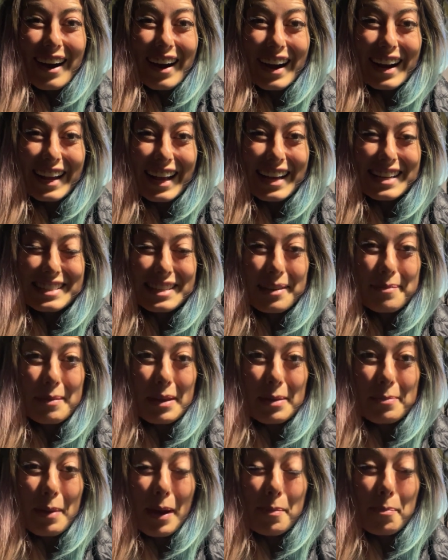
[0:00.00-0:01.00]
All right guys, I'm
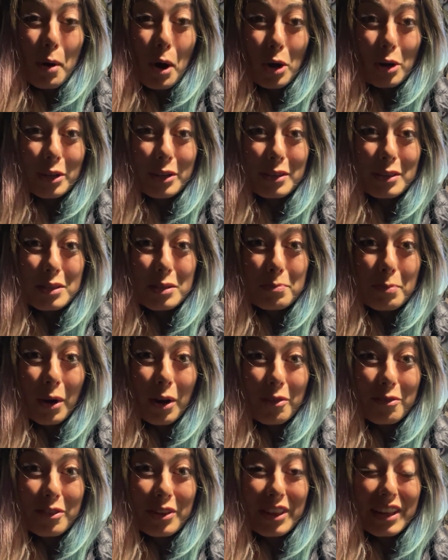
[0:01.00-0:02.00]
in my parking spot
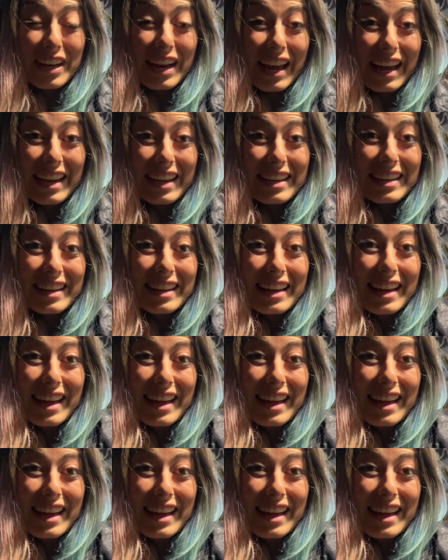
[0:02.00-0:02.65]
for the night.